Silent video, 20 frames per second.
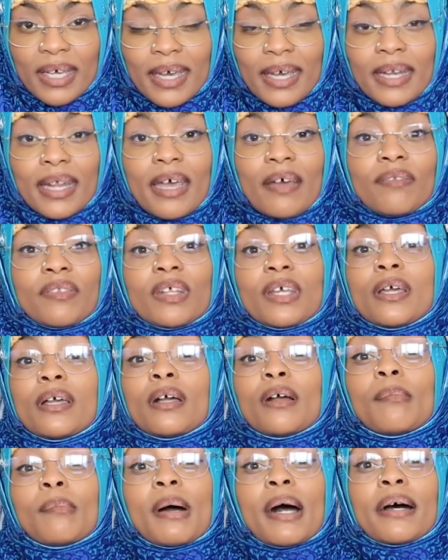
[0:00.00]
and have to
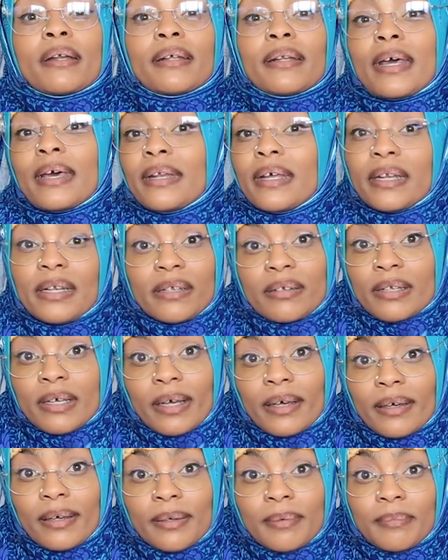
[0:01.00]
hear about it at any time,